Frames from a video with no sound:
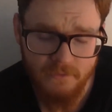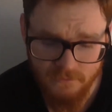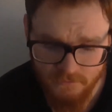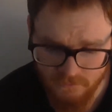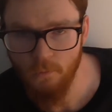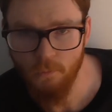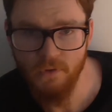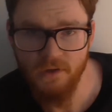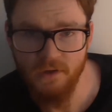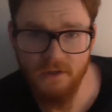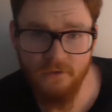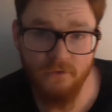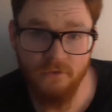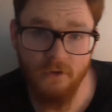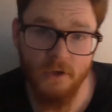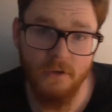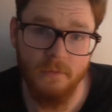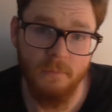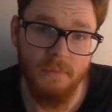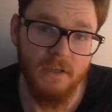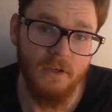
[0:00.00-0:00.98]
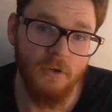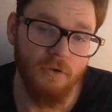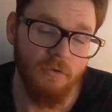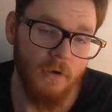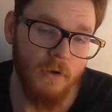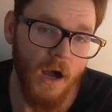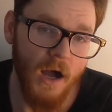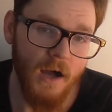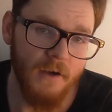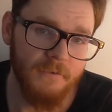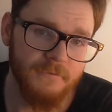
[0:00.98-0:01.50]
Will believes her to be
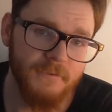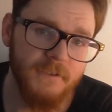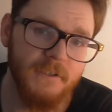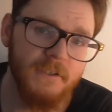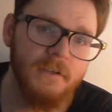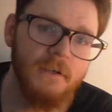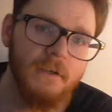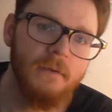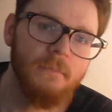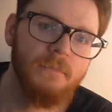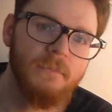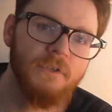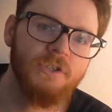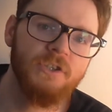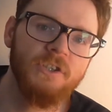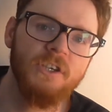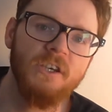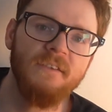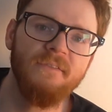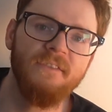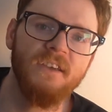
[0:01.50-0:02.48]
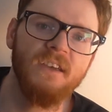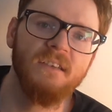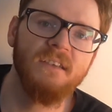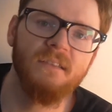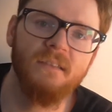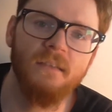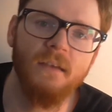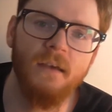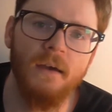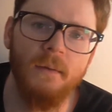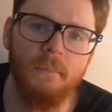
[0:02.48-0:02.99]
crafty,
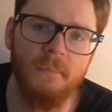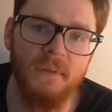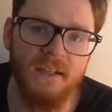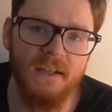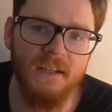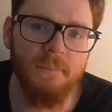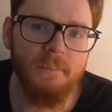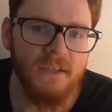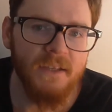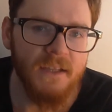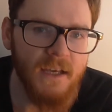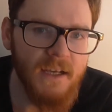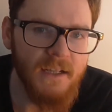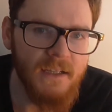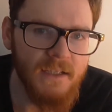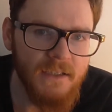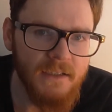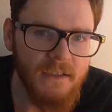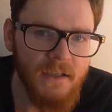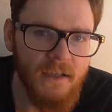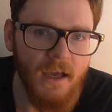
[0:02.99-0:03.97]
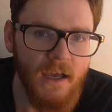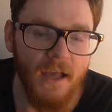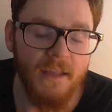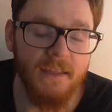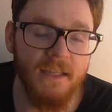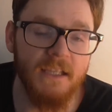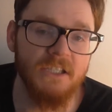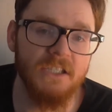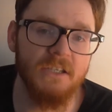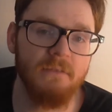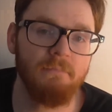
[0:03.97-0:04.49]
mischievous, manipulating,
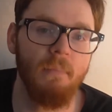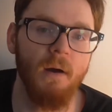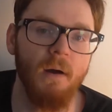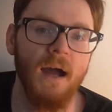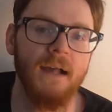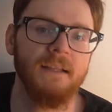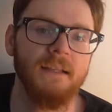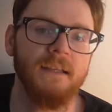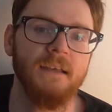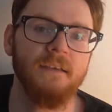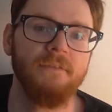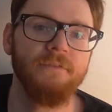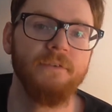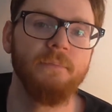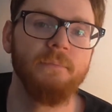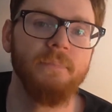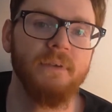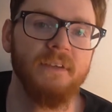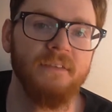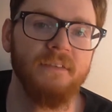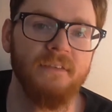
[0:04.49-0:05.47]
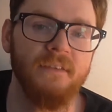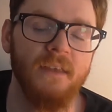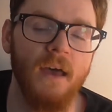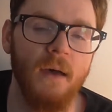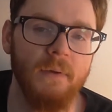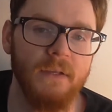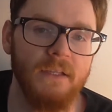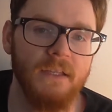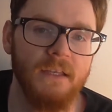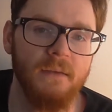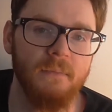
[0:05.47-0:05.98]
and that she might even be
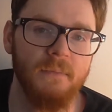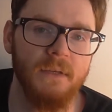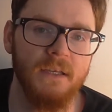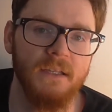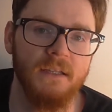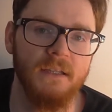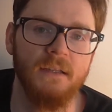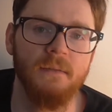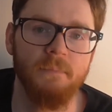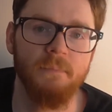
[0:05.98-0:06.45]
stabbing him in the